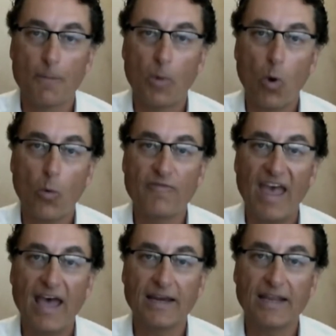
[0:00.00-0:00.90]
But what we've
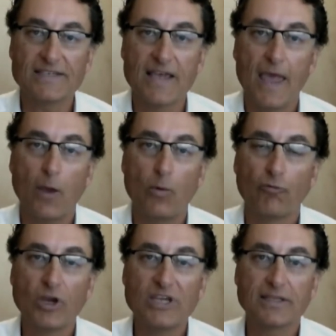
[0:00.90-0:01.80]
added is we've
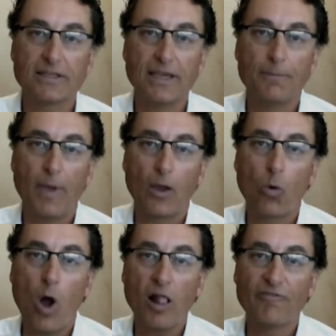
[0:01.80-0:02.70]
recently
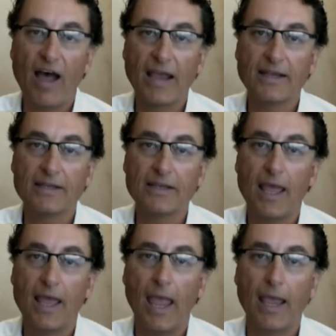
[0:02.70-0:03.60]
qualified it
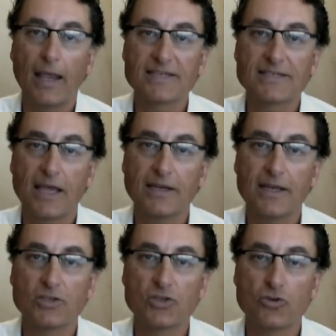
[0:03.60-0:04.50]
and extended
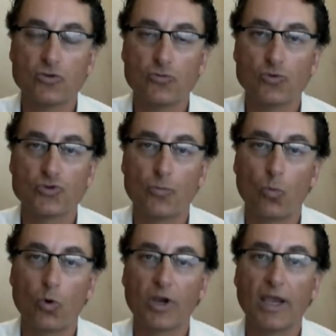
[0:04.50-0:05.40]
it to
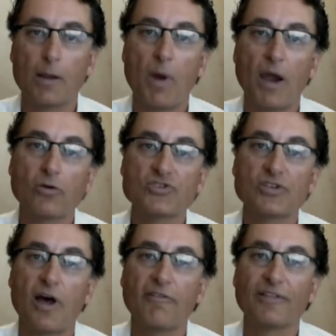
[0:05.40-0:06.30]
work in a
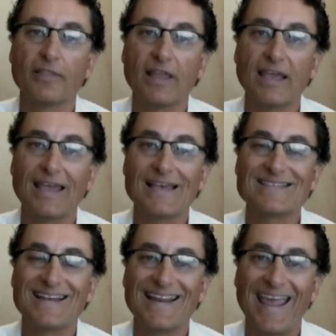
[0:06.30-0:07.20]
Microsoft link as
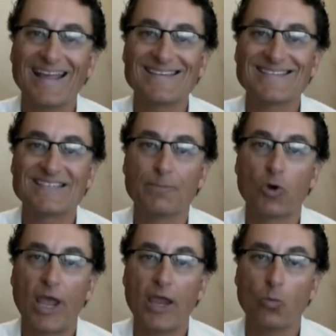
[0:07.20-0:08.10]
an enhanced SIP
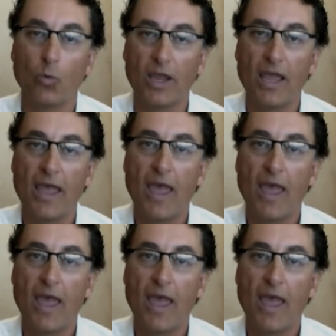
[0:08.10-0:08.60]
gateway